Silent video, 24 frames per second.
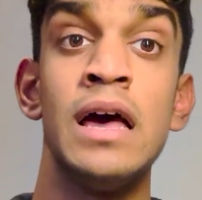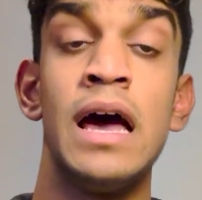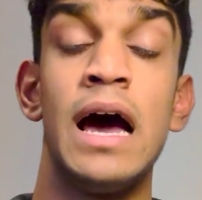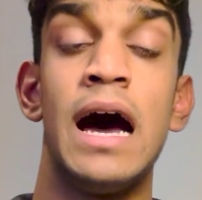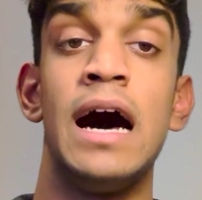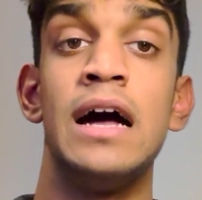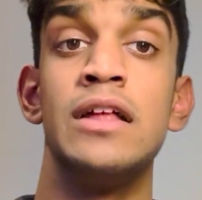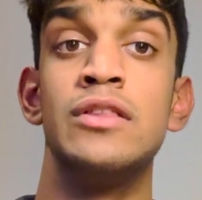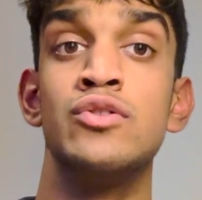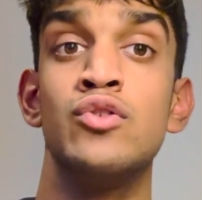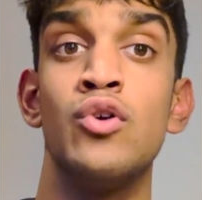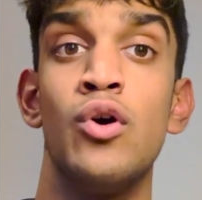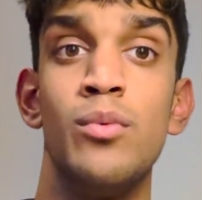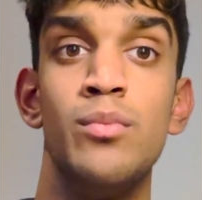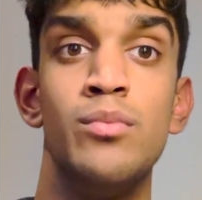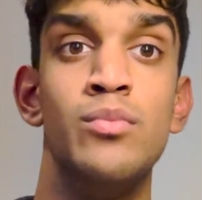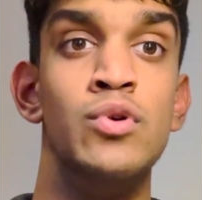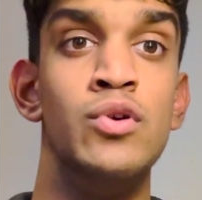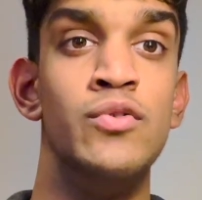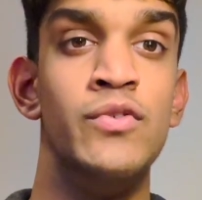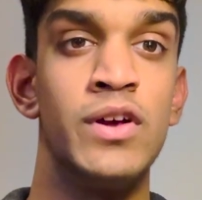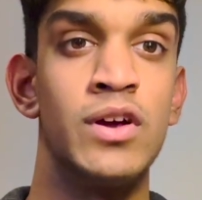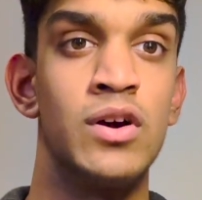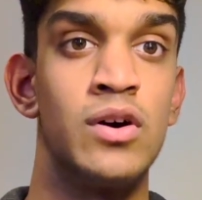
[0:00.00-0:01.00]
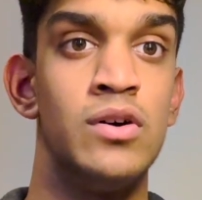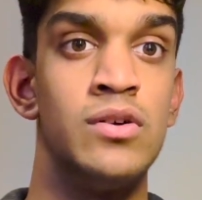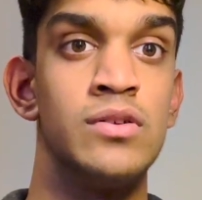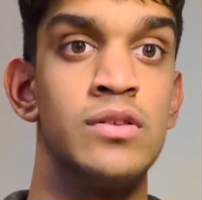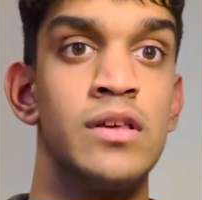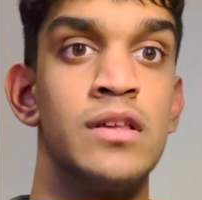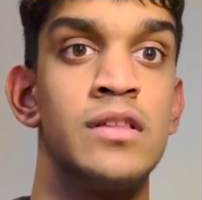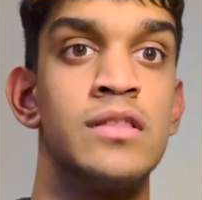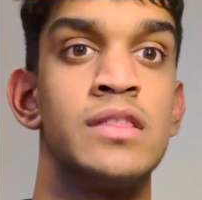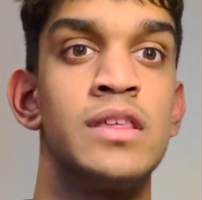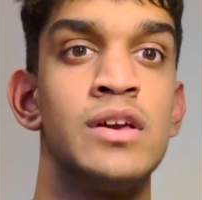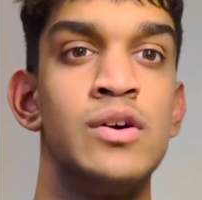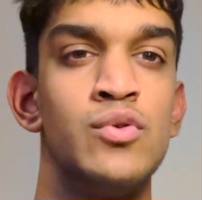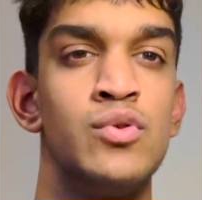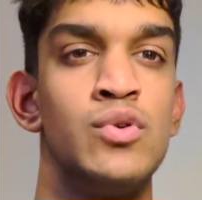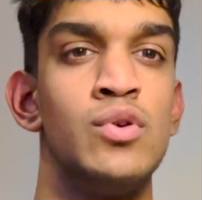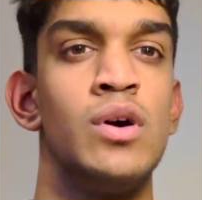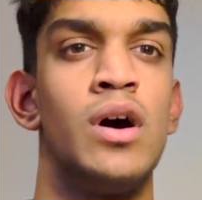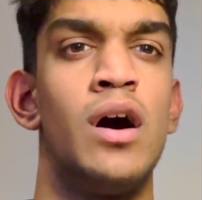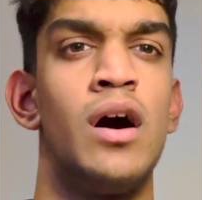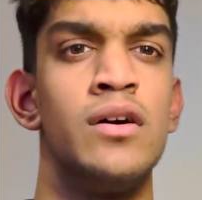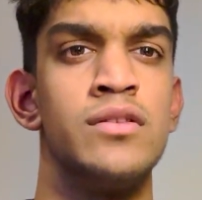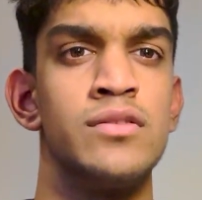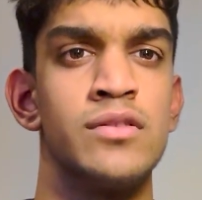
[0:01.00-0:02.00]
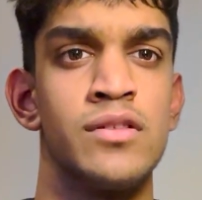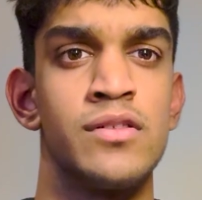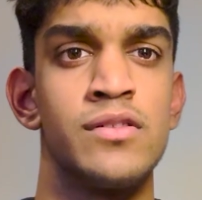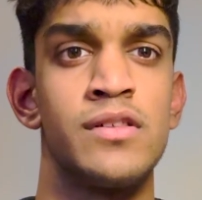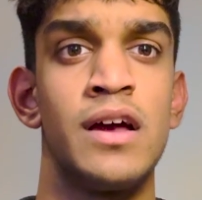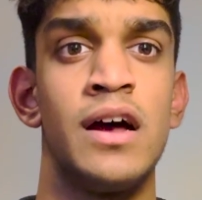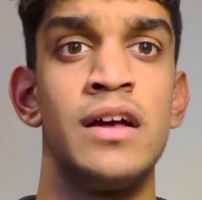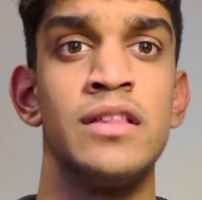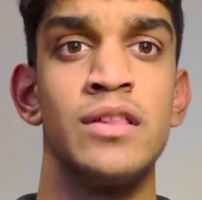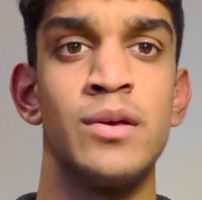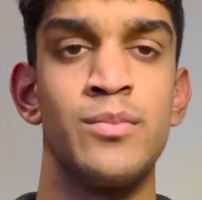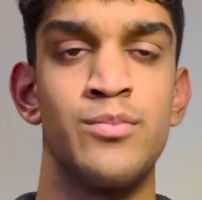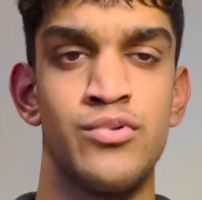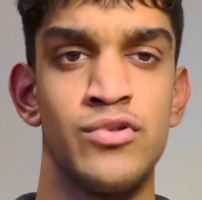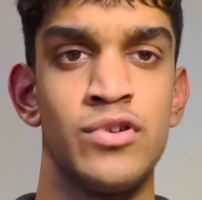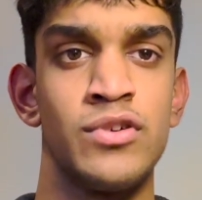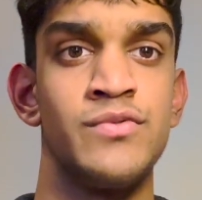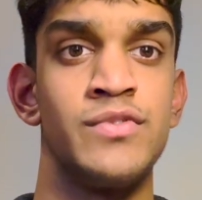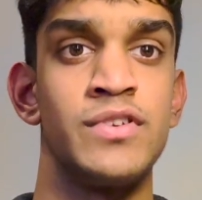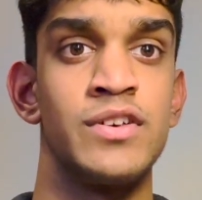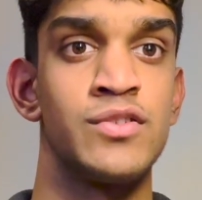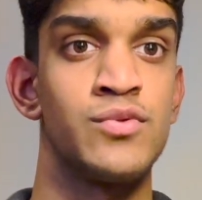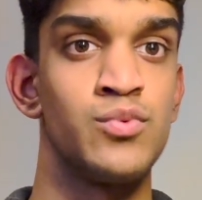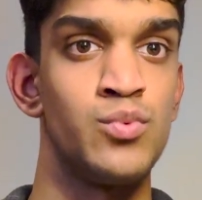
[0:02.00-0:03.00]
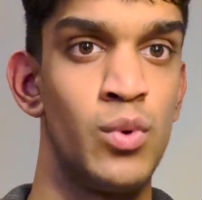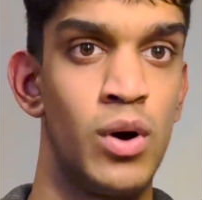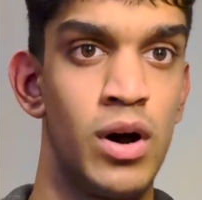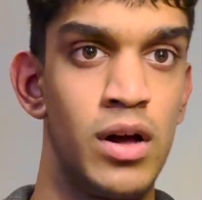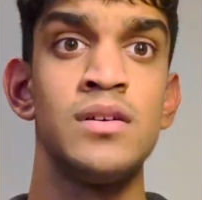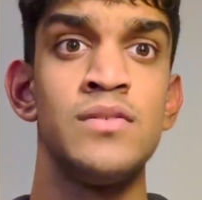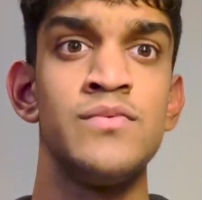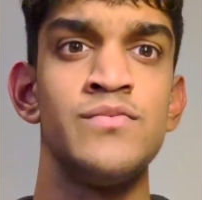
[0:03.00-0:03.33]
and not moving on until you understand the previous one.